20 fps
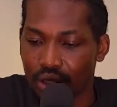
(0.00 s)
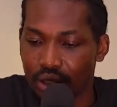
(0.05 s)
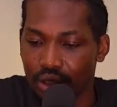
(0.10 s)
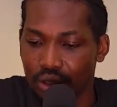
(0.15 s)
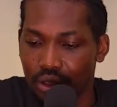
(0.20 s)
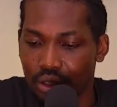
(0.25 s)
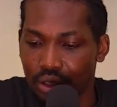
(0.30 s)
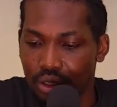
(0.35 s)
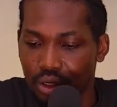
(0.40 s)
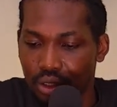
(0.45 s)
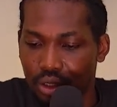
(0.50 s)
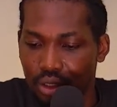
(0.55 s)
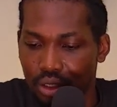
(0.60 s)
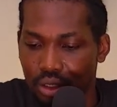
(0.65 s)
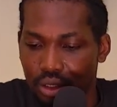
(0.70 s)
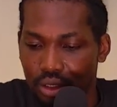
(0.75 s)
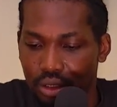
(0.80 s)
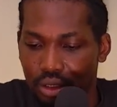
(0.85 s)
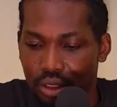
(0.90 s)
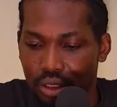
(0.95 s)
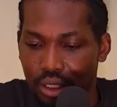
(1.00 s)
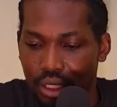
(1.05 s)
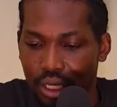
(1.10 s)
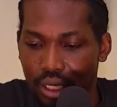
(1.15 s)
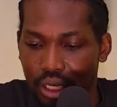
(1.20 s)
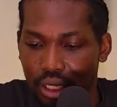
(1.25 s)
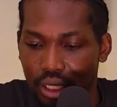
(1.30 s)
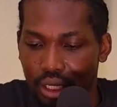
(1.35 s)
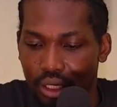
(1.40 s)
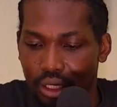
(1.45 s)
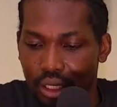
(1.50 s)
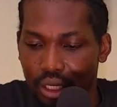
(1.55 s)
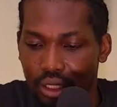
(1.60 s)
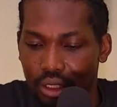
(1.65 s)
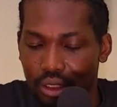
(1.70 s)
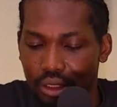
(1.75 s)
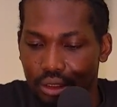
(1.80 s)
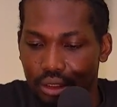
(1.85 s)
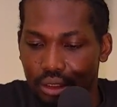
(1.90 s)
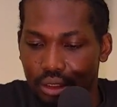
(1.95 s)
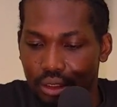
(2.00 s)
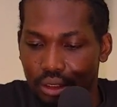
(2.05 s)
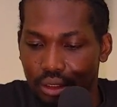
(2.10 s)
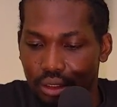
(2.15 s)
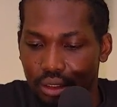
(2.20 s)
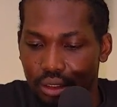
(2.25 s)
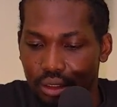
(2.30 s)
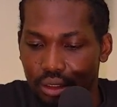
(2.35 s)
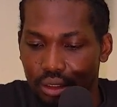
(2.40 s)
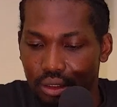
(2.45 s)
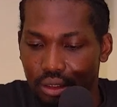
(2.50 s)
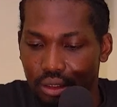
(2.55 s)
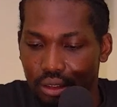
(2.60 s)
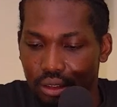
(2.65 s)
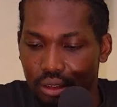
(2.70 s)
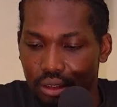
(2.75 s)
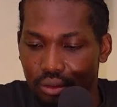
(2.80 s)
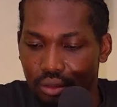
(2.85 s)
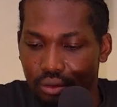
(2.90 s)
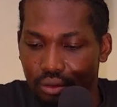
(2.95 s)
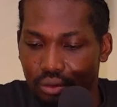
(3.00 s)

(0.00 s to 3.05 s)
Nothing is said.